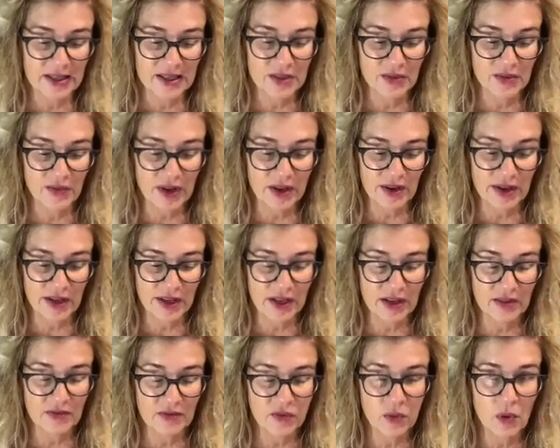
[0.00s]
is very
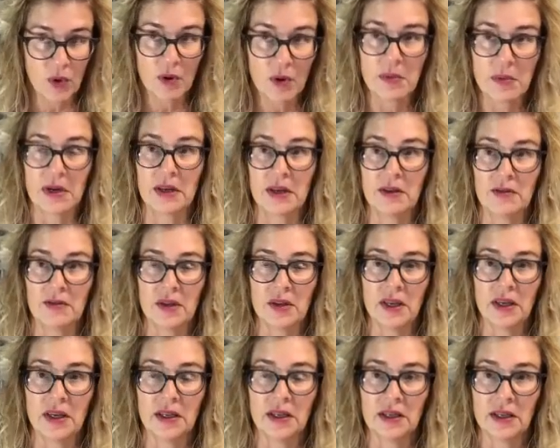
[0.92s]
informative,
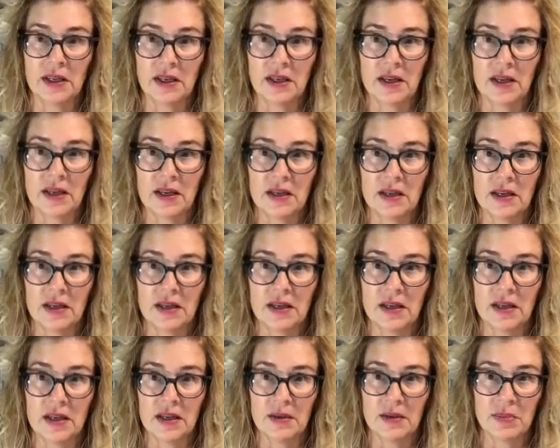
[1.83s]
and
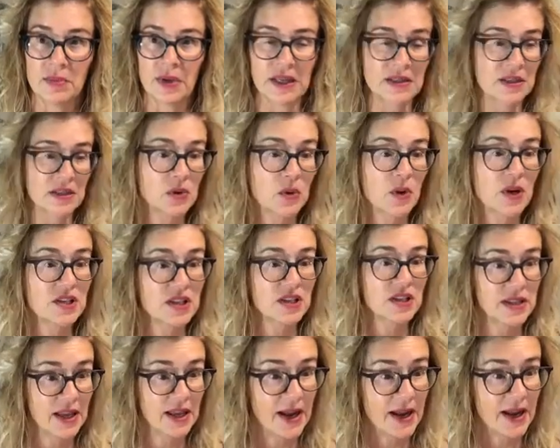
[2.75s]
because the question
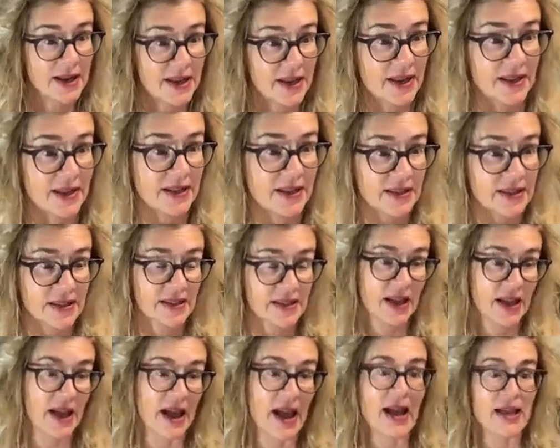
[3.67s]
that I get
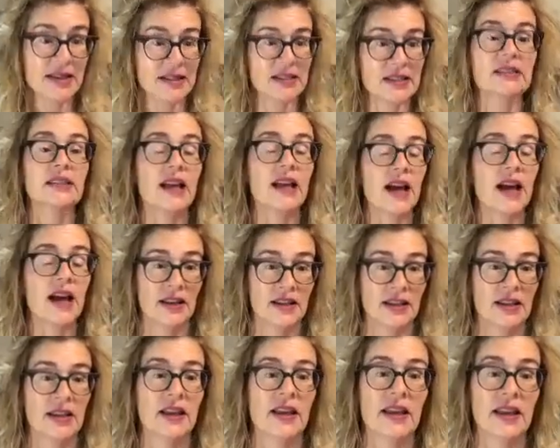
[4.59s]
asked a lot,
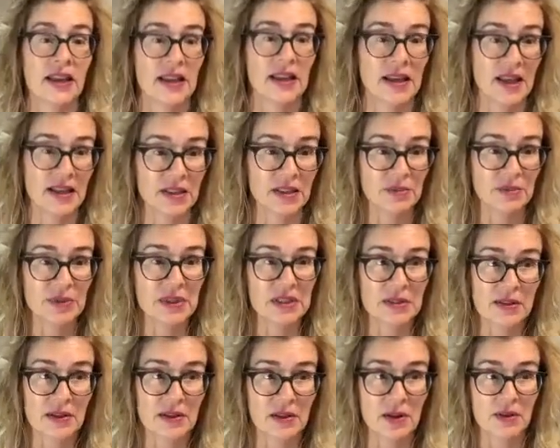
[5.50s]
and as a
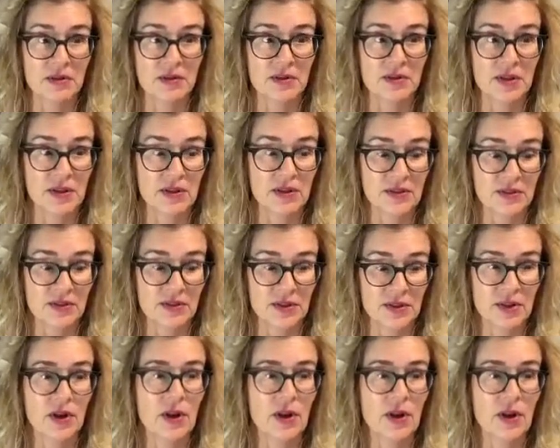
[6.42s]
business coach, is,